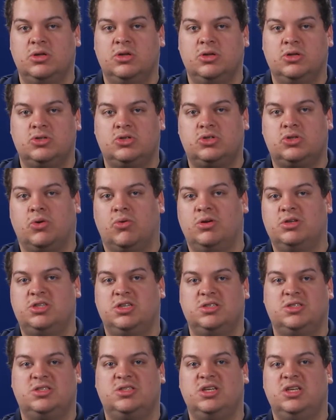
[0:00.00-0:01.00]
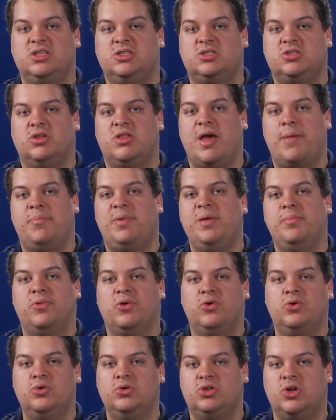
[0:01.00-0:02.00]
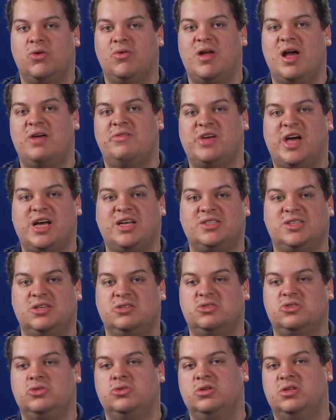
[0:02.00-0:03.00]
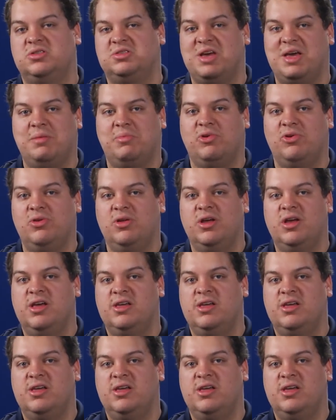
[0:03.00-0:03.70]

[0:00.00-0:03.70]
storage entities so that people who don't have access to the table